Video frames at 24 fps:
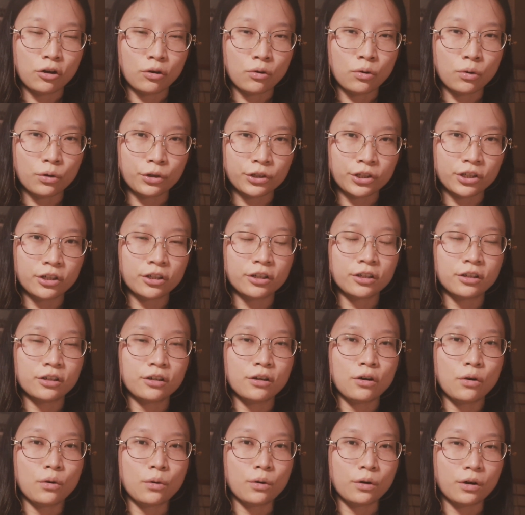
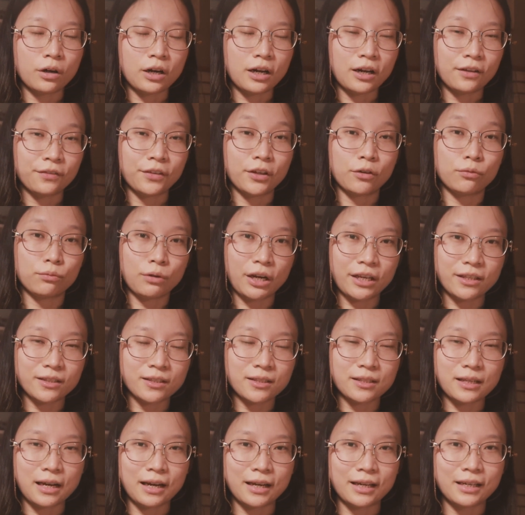corner or on the right
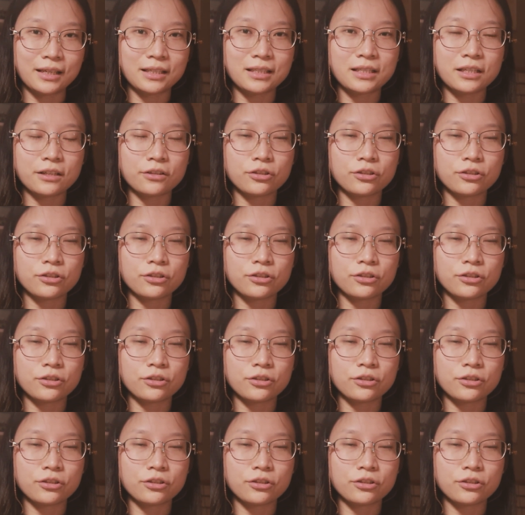side,